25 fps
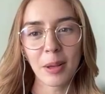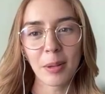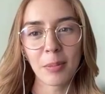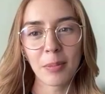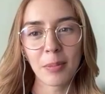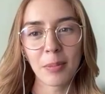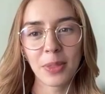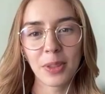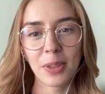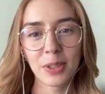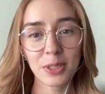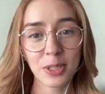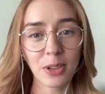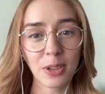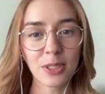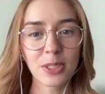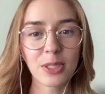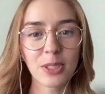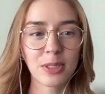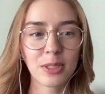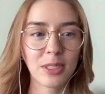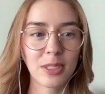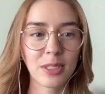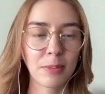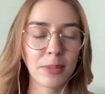there's also
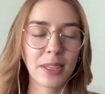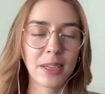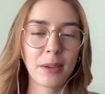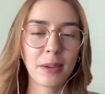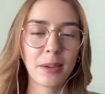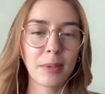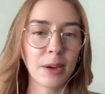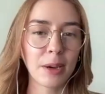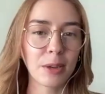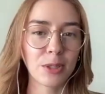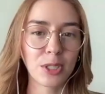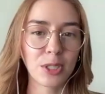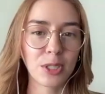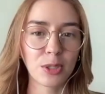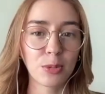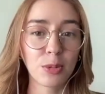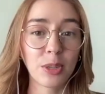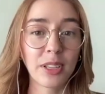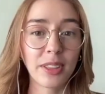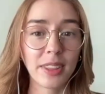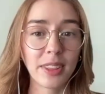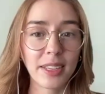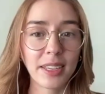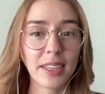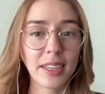something about just
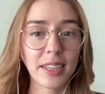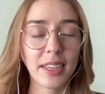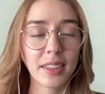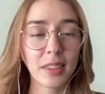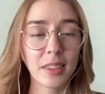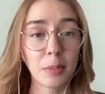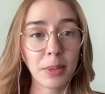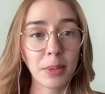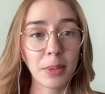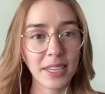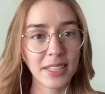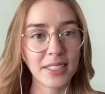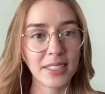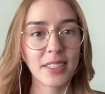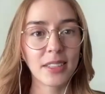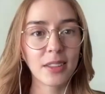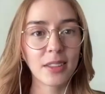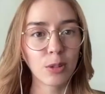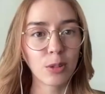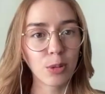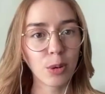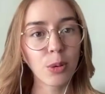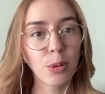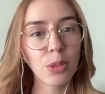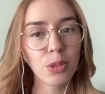rethinking the pace and the
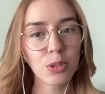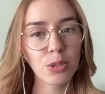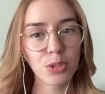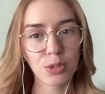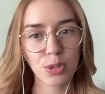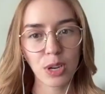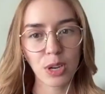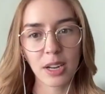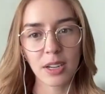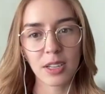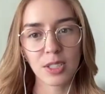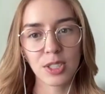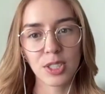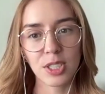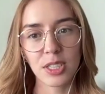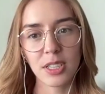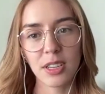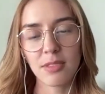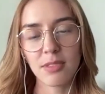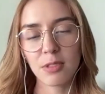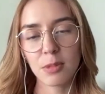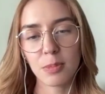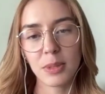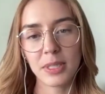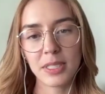growth strategy
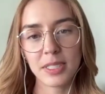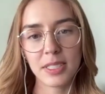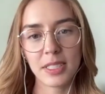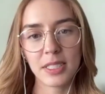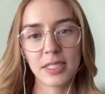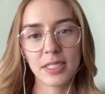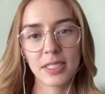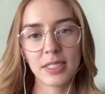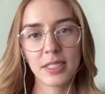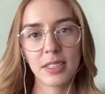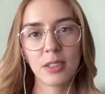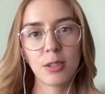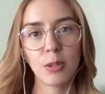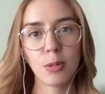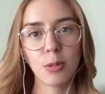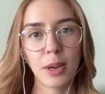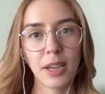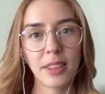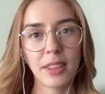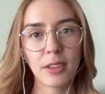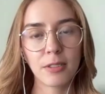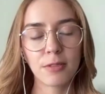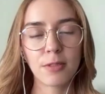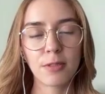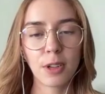of a business in a way
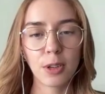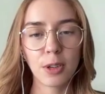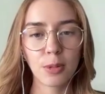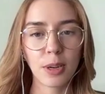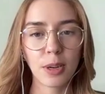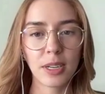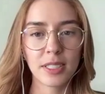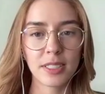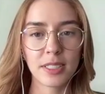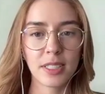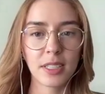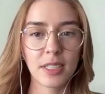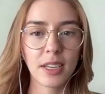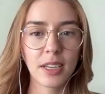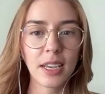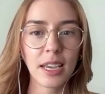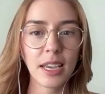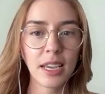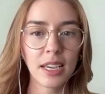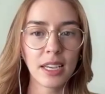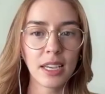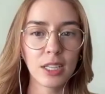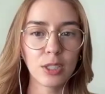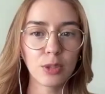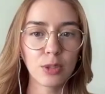that fundraising
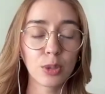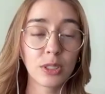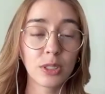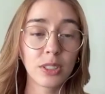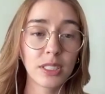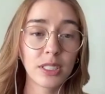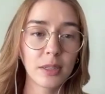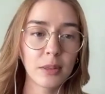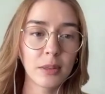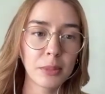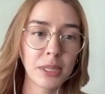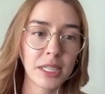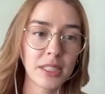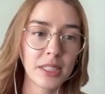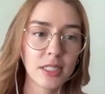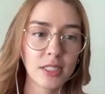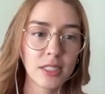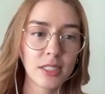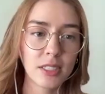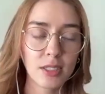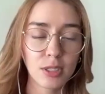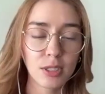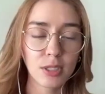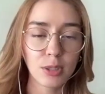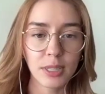is really a means
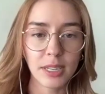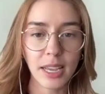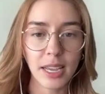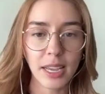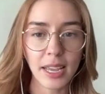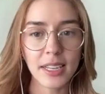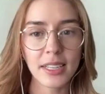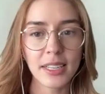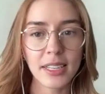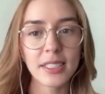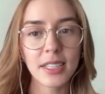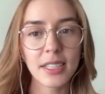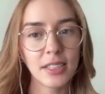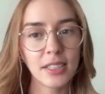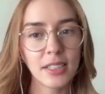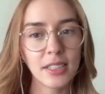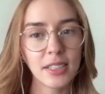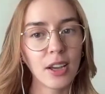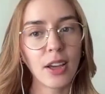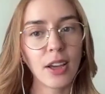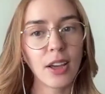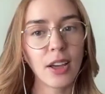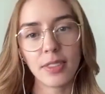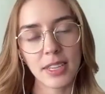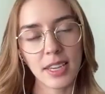to an end and
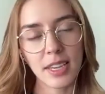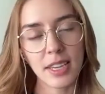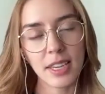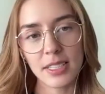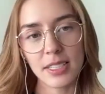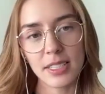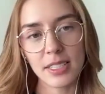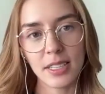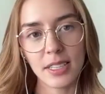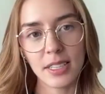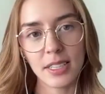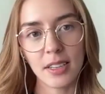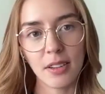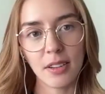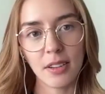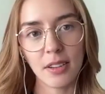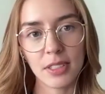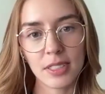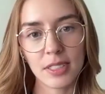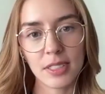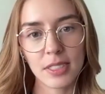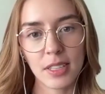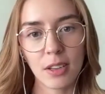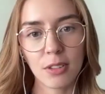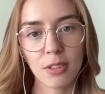not the end in and of
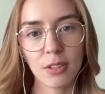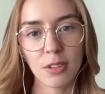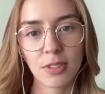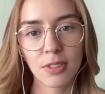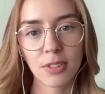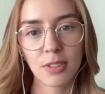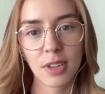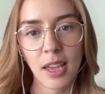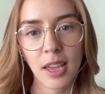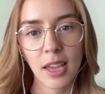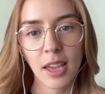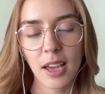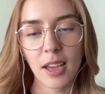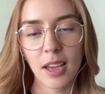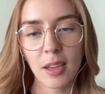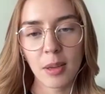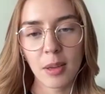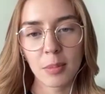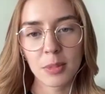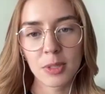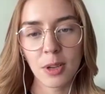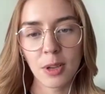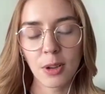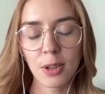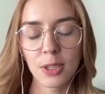itself.
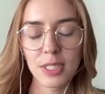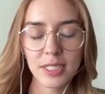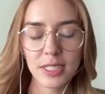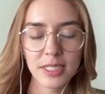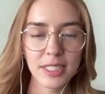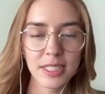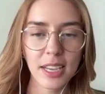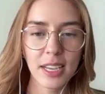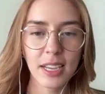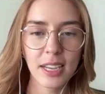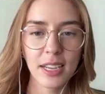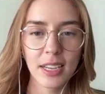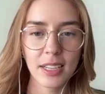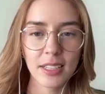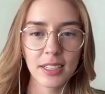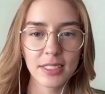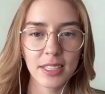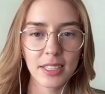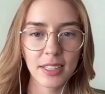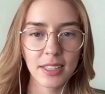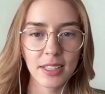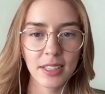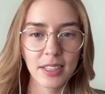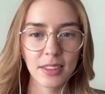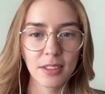So all to say, I'd
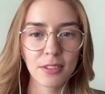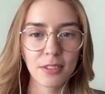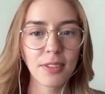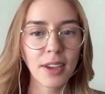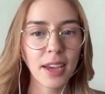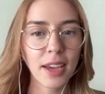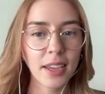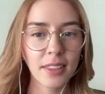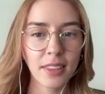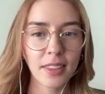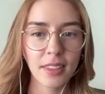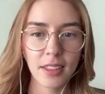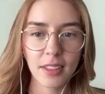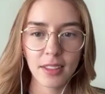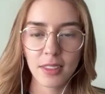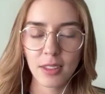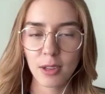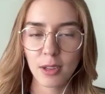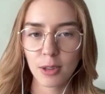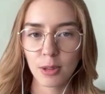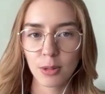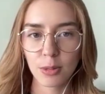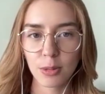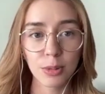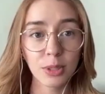say that the fact that
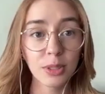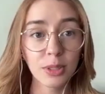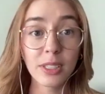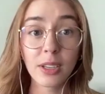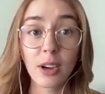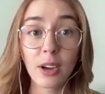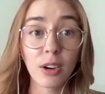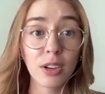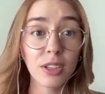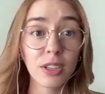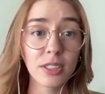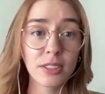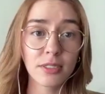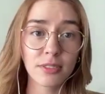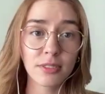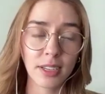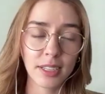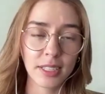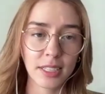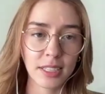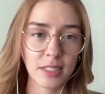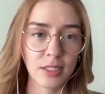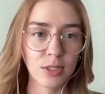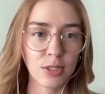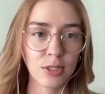there really aren't defined
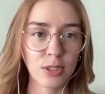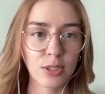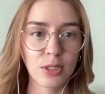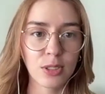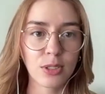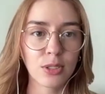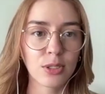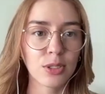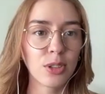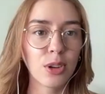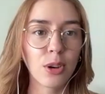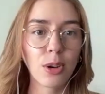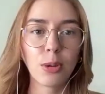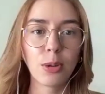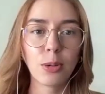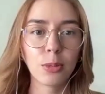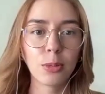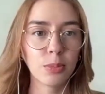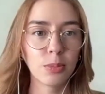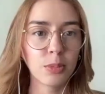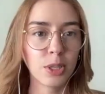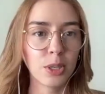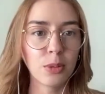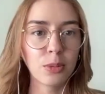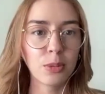answers, there's no,
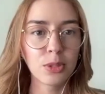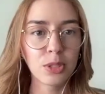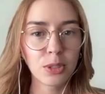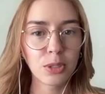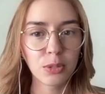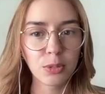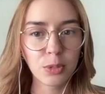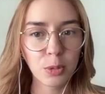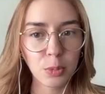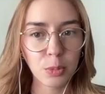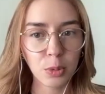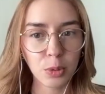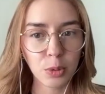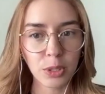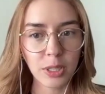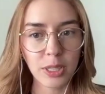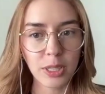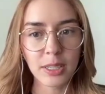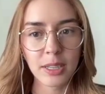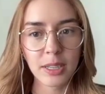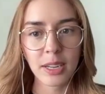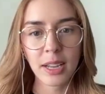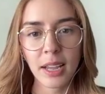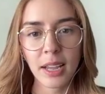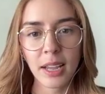silver bullet,
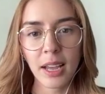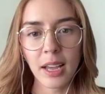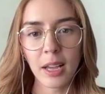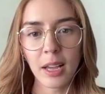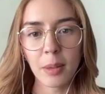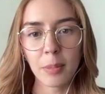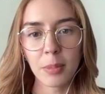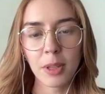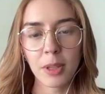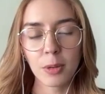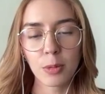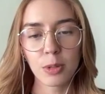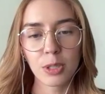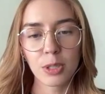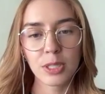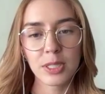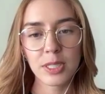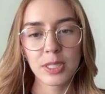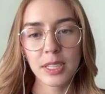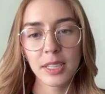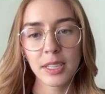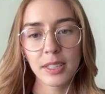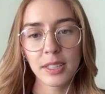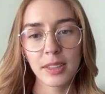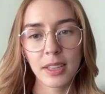that we're
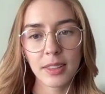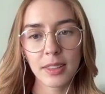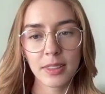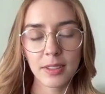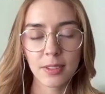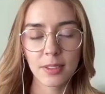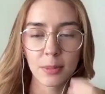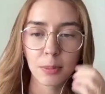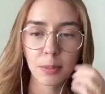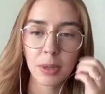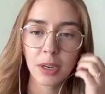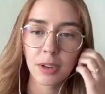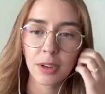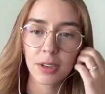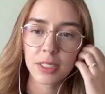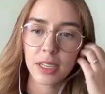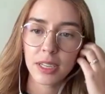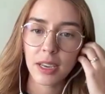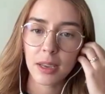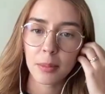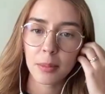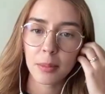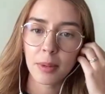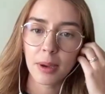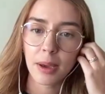seeing that the
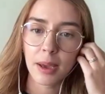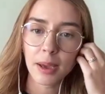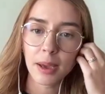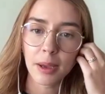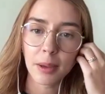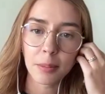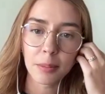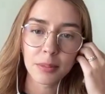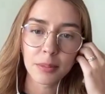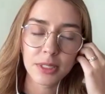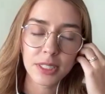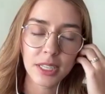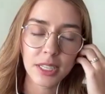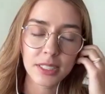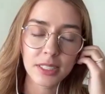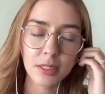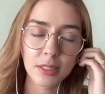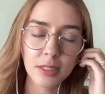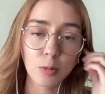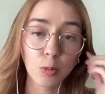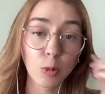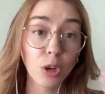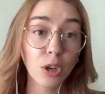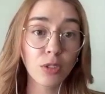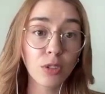paradigm doesn't
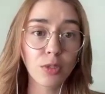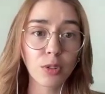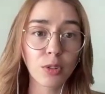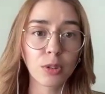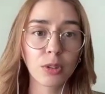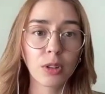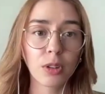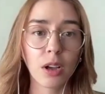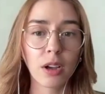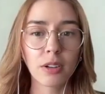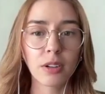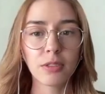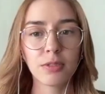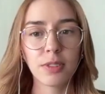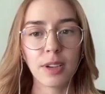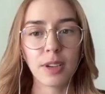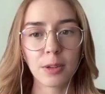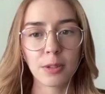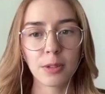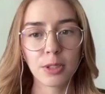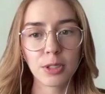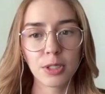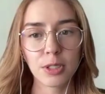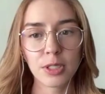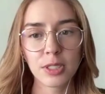work for a lot of
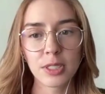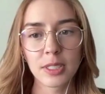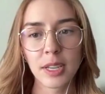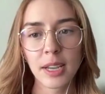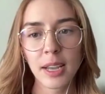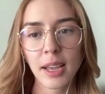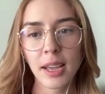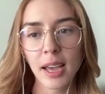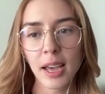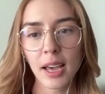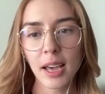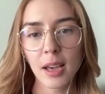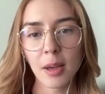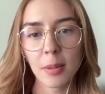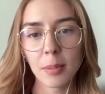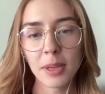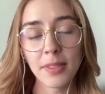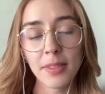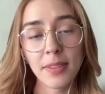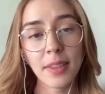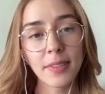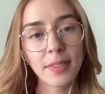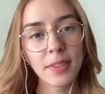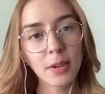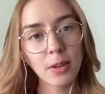founders, and
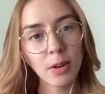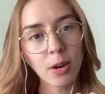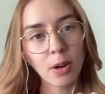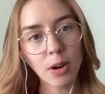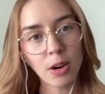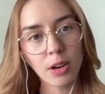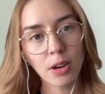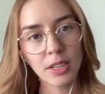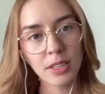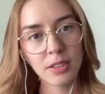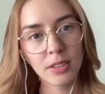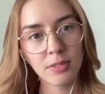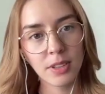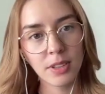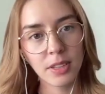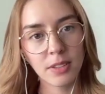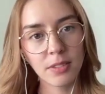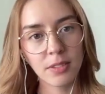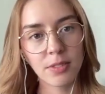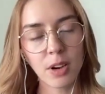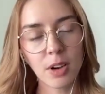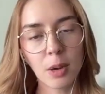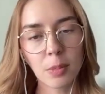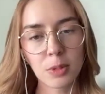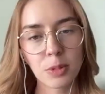that there are innovative
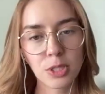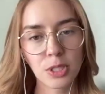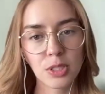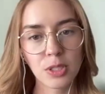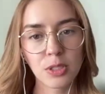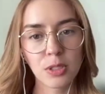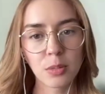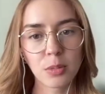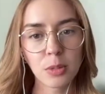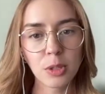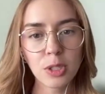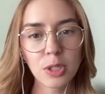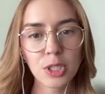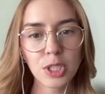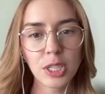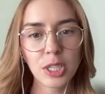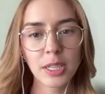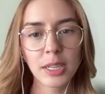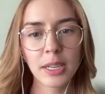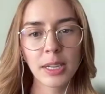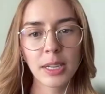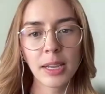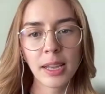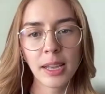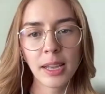options
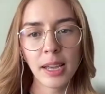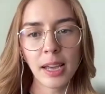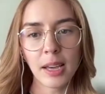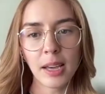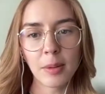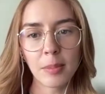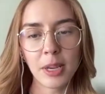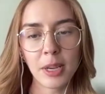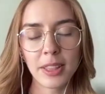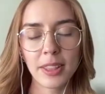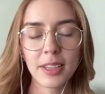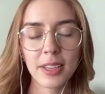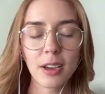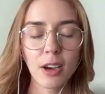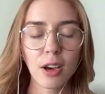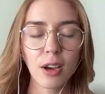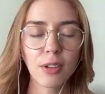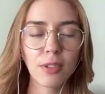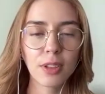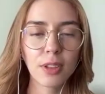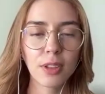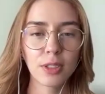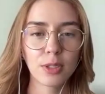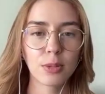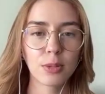emerging. I think all of
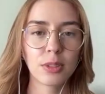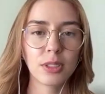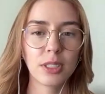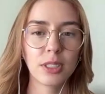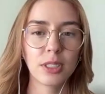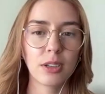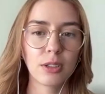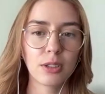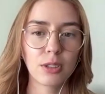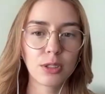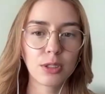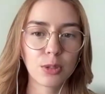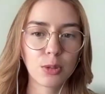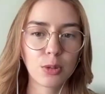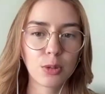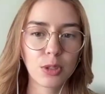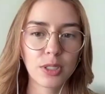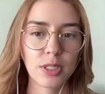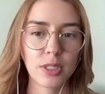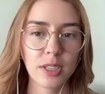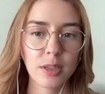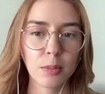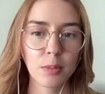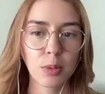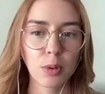this really underscores
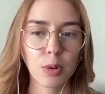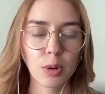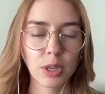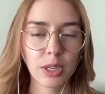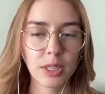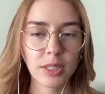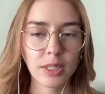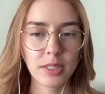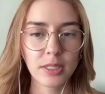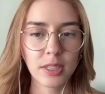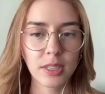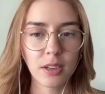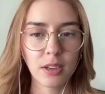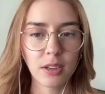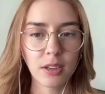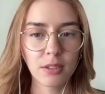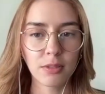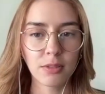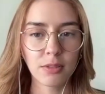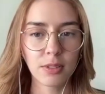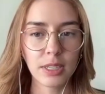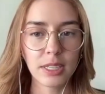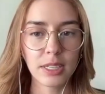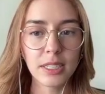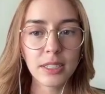the importance of
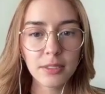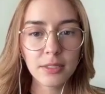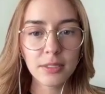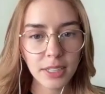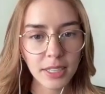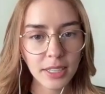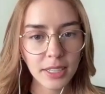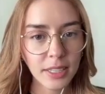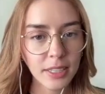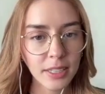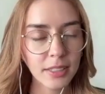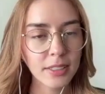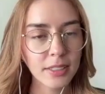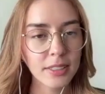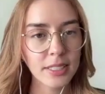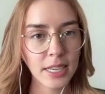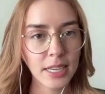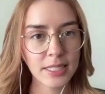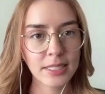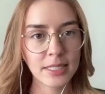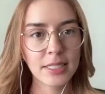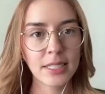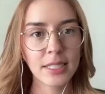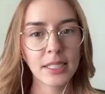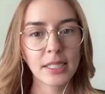innovating,
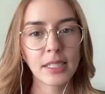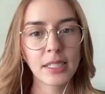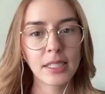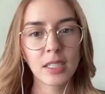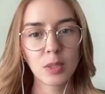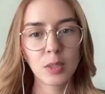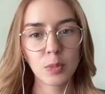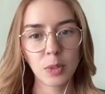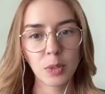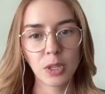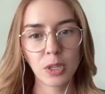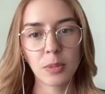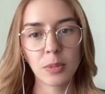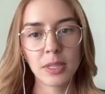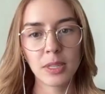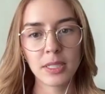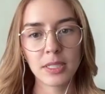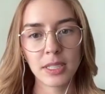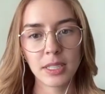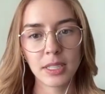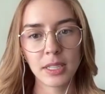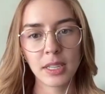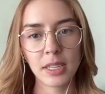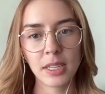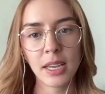testing,
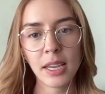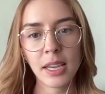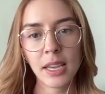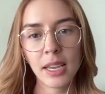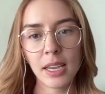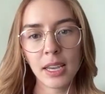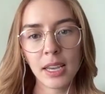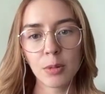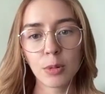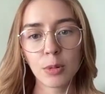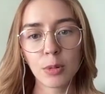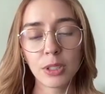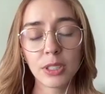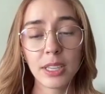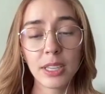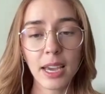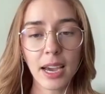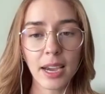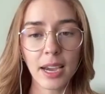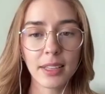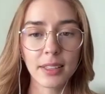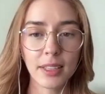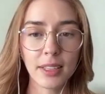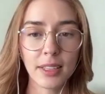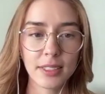experimenting, and really
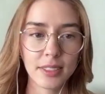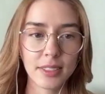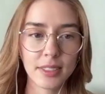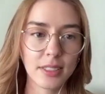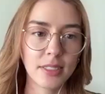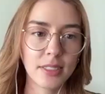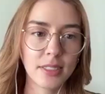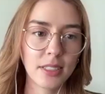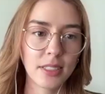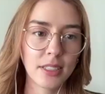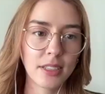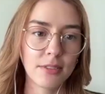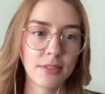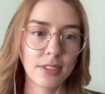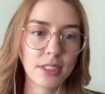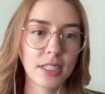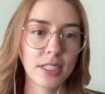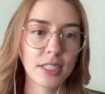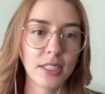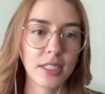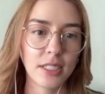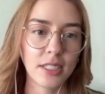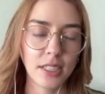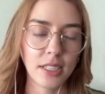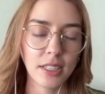highlights the
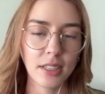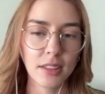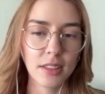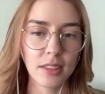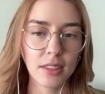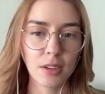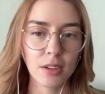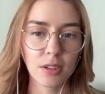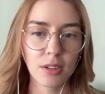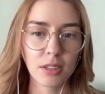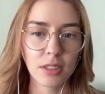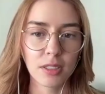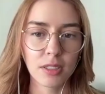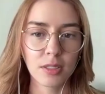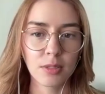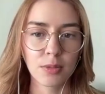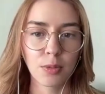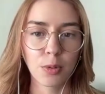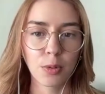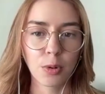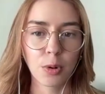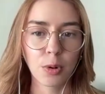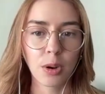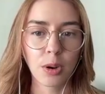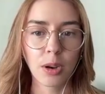significant need that there is
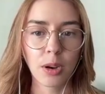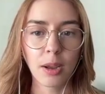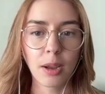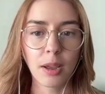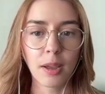for